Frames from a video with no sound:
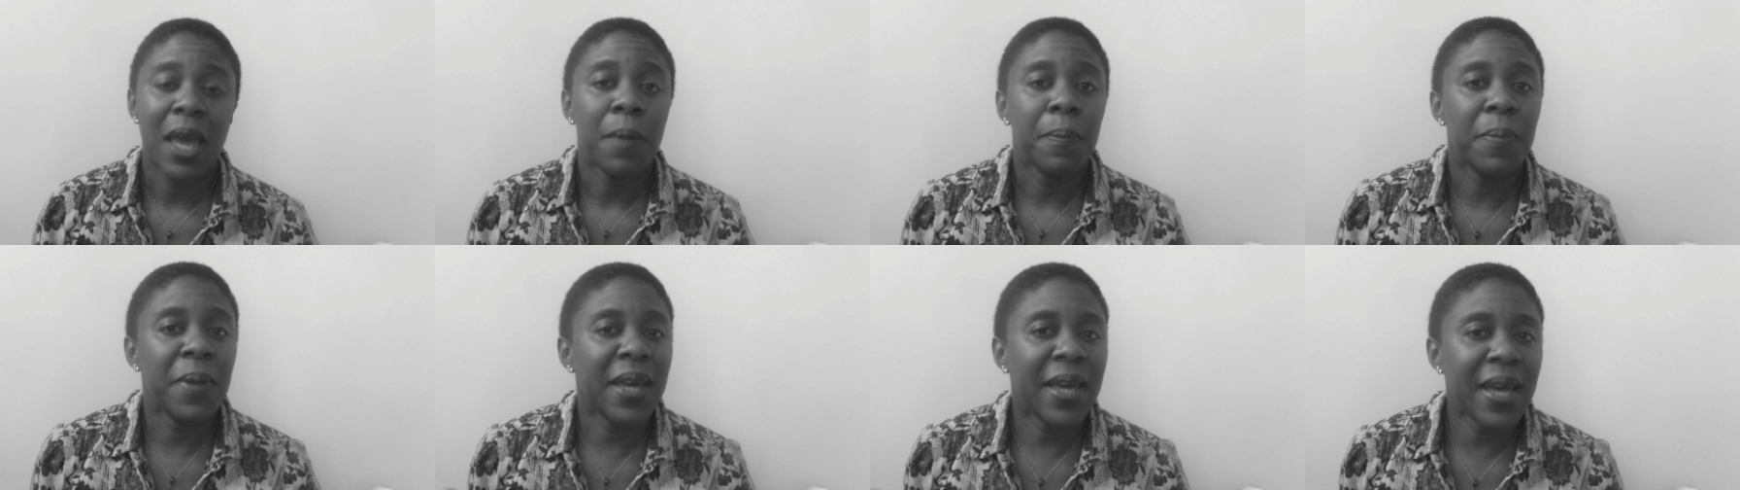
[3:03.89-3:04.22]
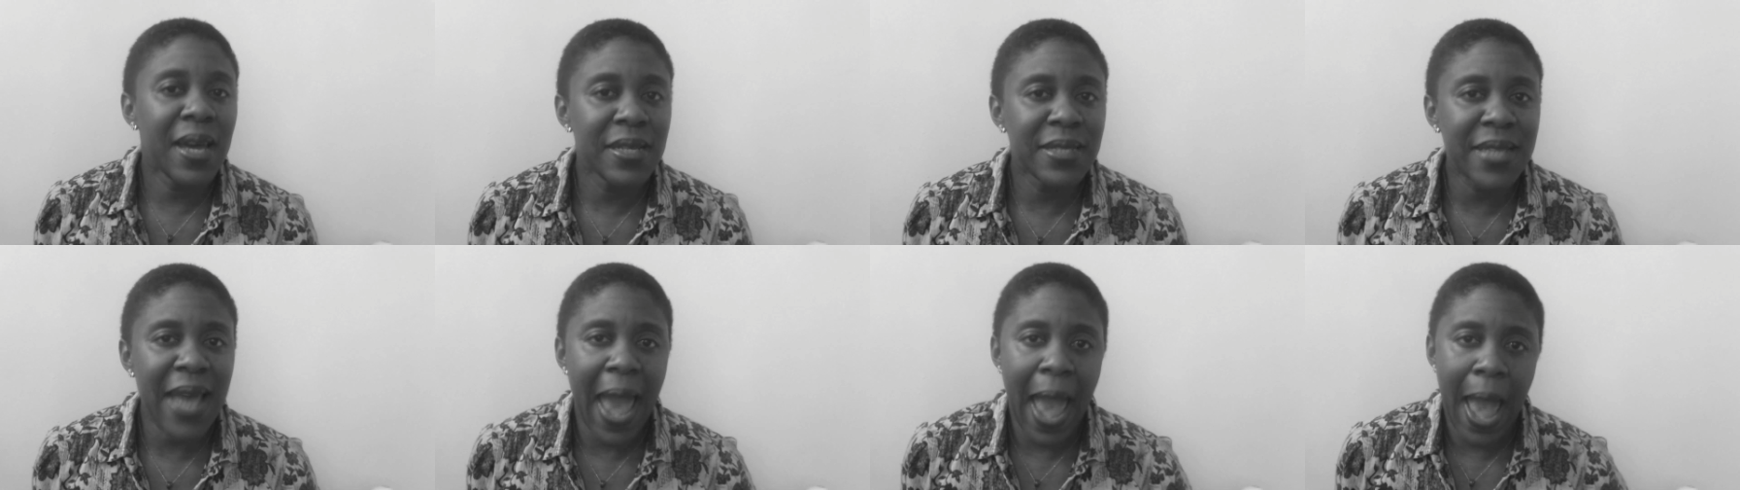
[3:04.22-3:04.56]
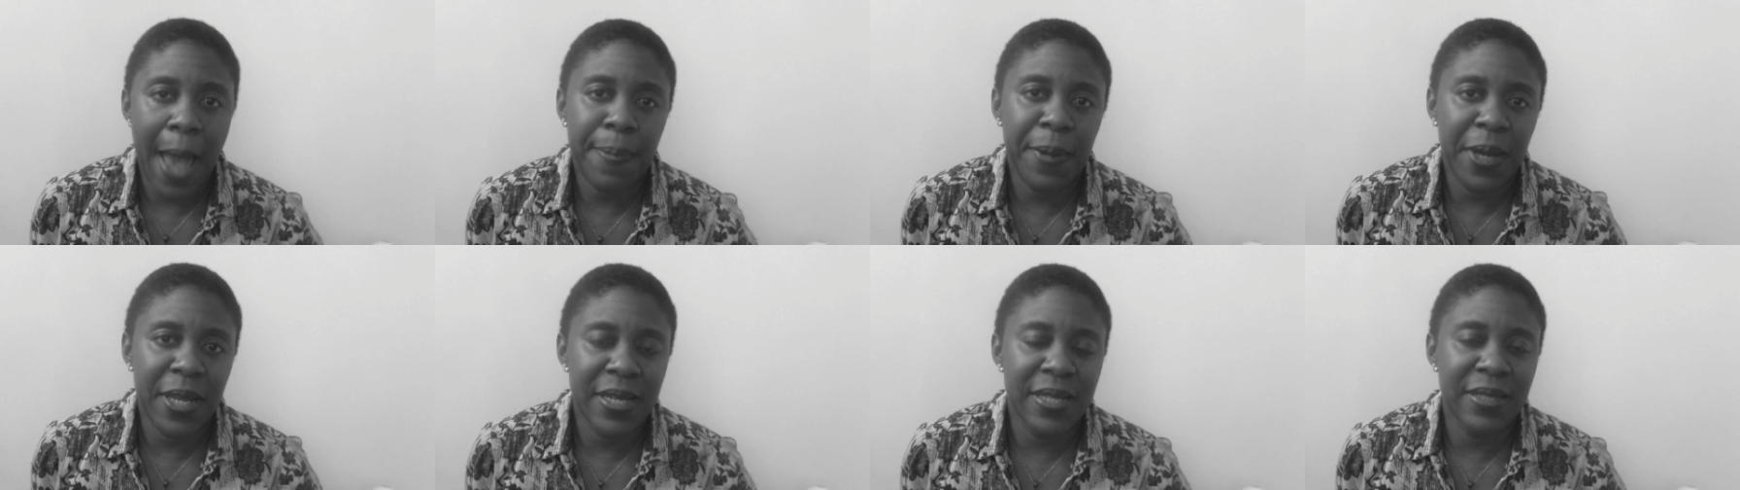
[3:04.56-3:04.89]
Because
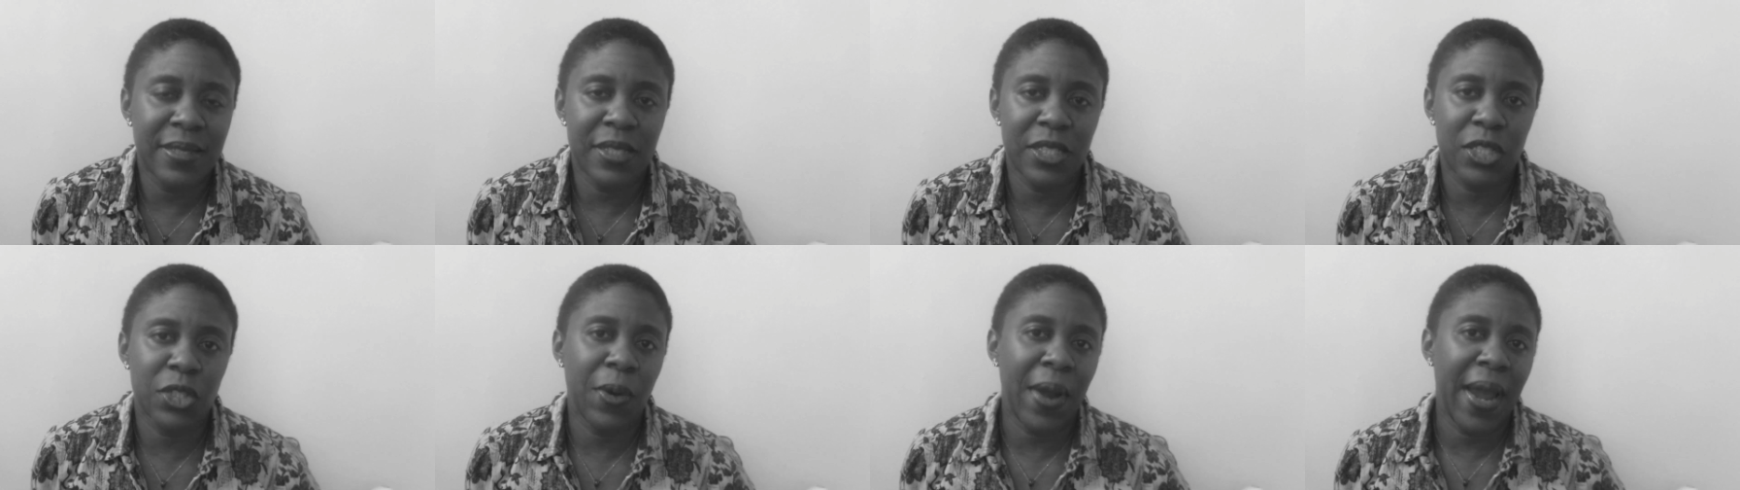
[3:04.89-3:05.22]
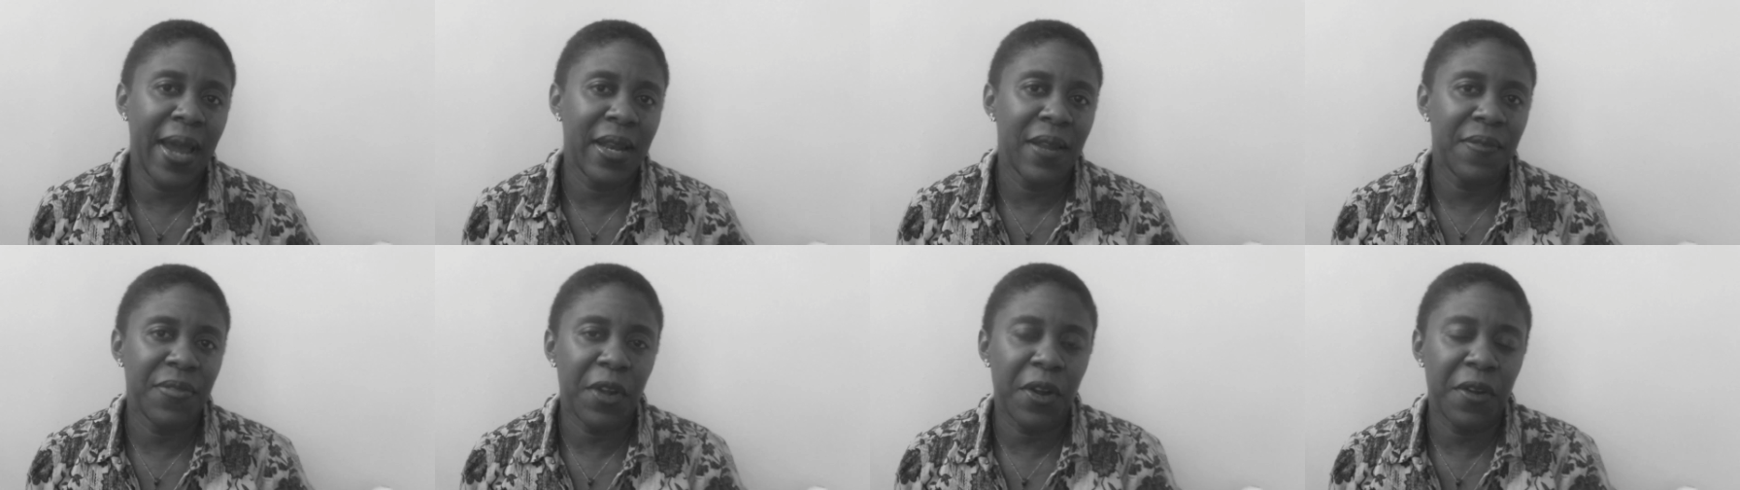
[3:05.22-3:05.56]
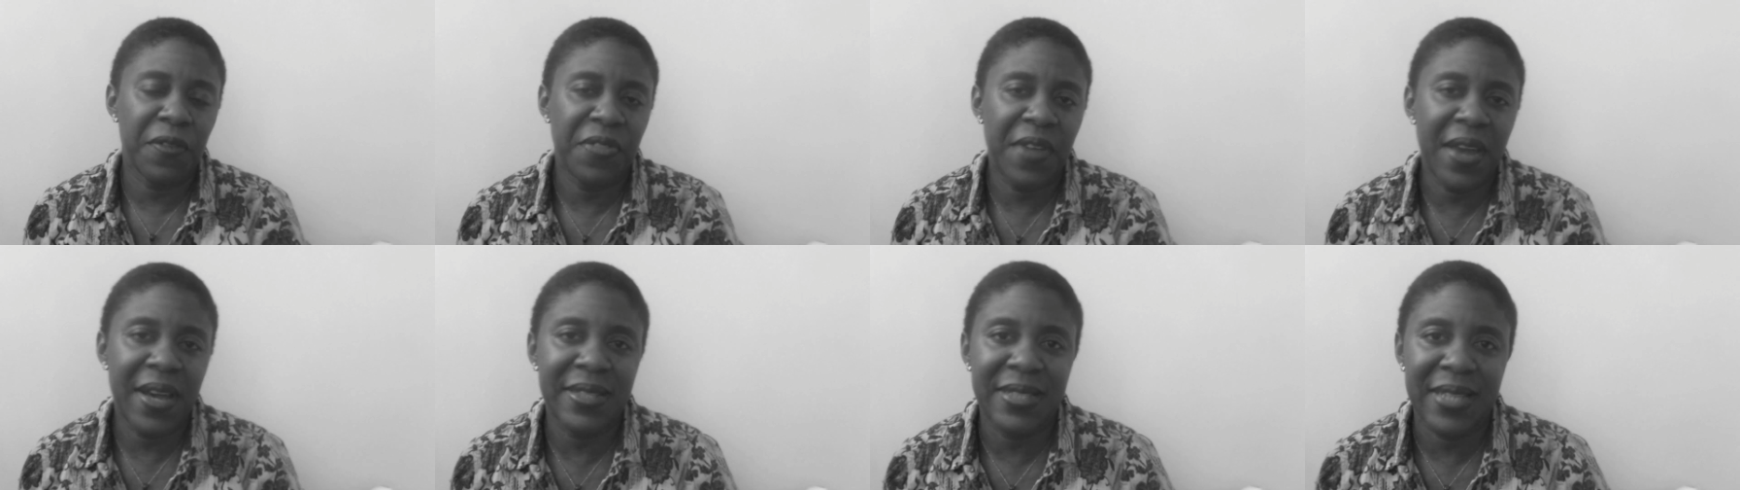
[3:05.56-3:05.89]
happiness is great and there
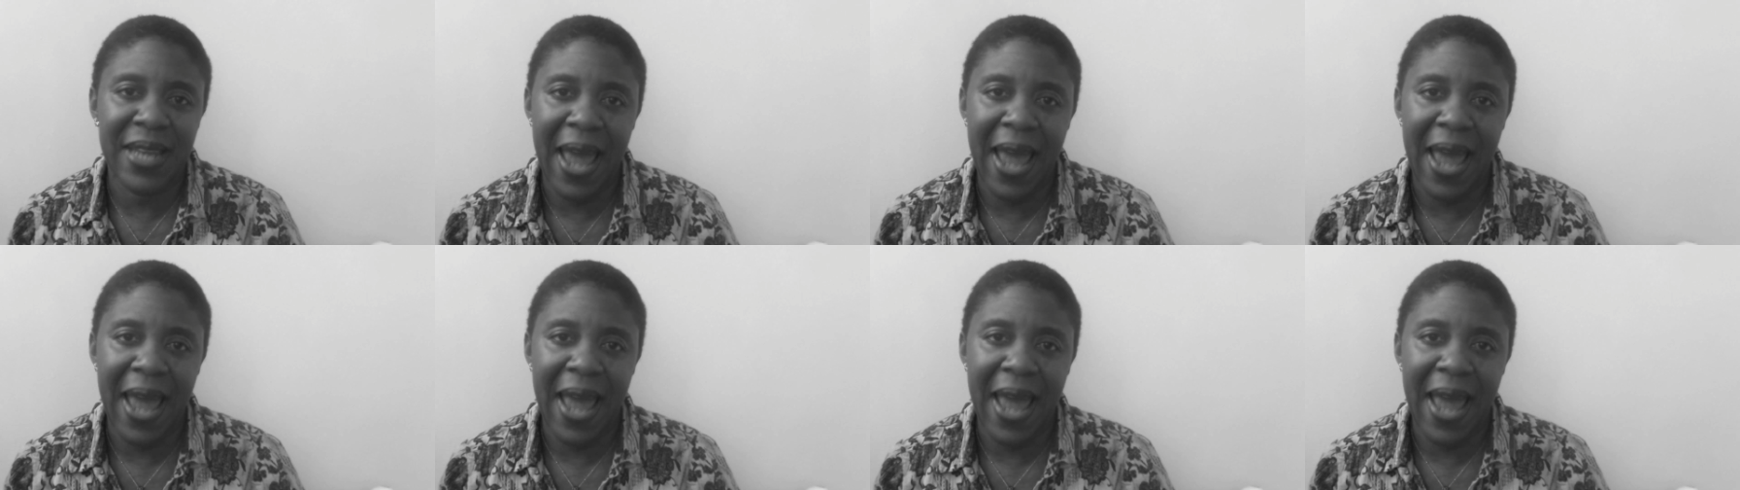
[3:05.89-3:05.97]
are things